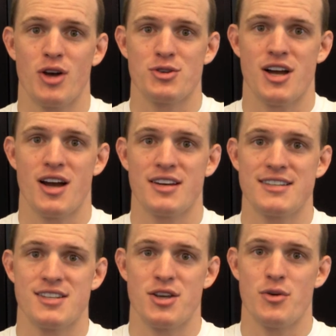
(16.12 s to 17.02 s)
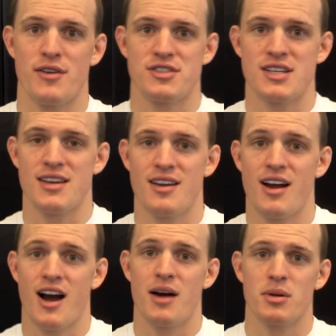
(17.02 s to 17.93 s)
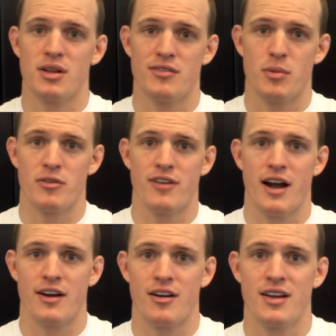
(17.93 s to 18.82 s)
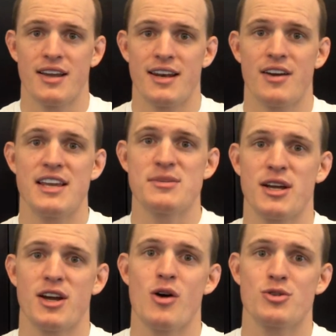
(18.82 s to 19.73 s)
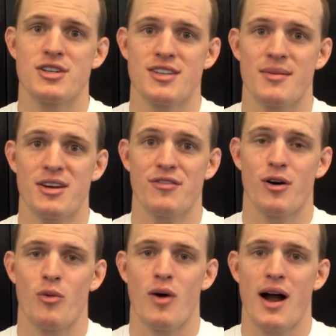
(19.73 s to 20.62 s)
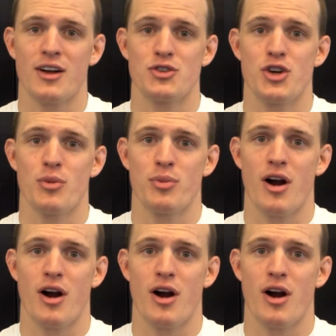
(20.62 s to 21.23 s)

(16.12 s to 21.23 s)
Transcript: Lauzon. He's in the UFC, unbelievable fighter. Now he's been coaching somebody for a while, Joe